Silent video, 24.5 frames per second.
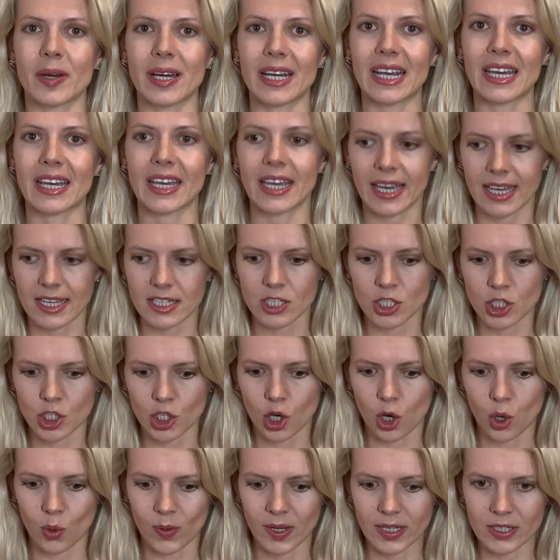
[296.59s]
but I guess
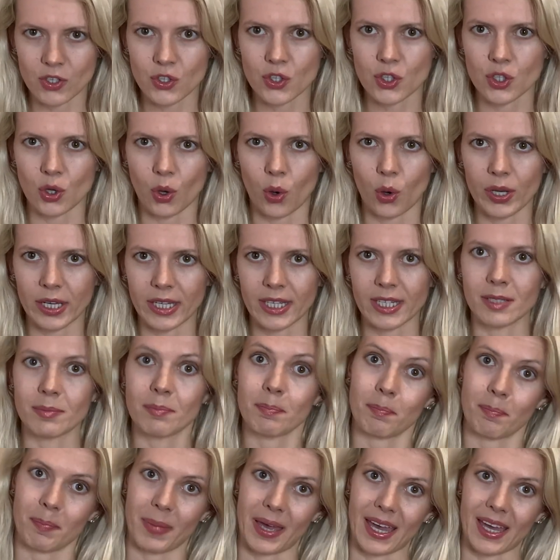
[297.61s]
no one saw
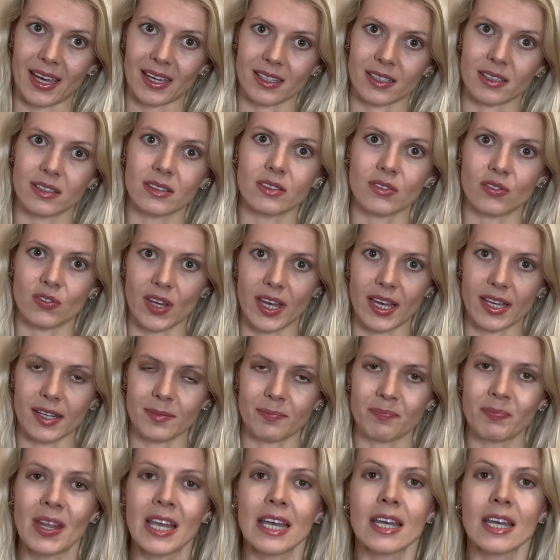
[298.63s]
it back then.